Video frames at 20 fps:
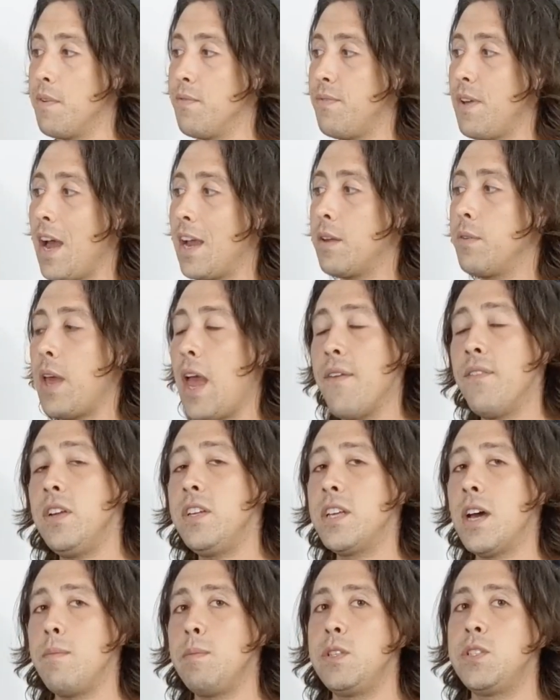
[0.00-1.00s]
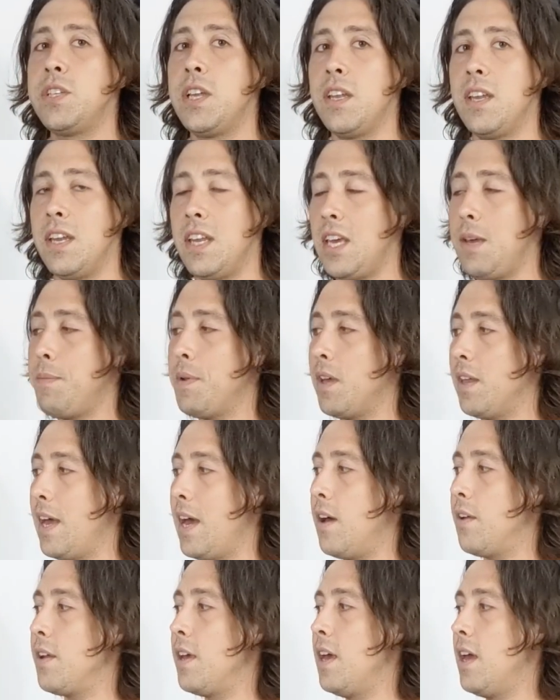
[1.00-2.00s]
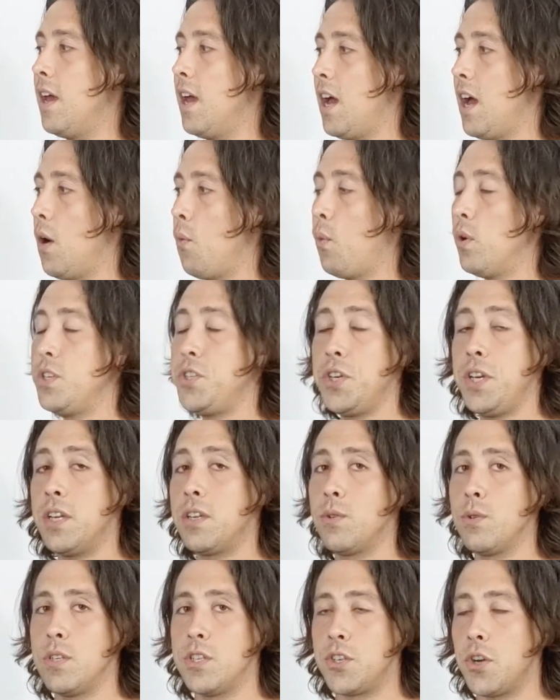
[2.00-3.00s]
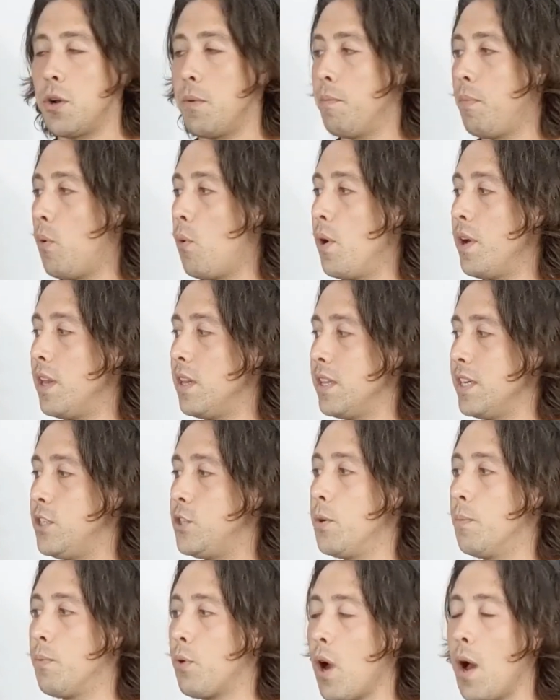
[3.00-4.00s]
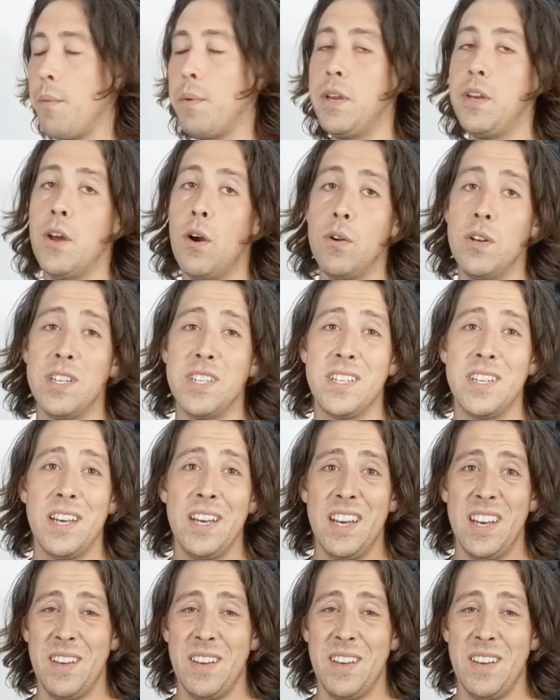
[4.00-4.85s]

In fact, every time you send an email out, once you get to a certain point at least, you'll probably notice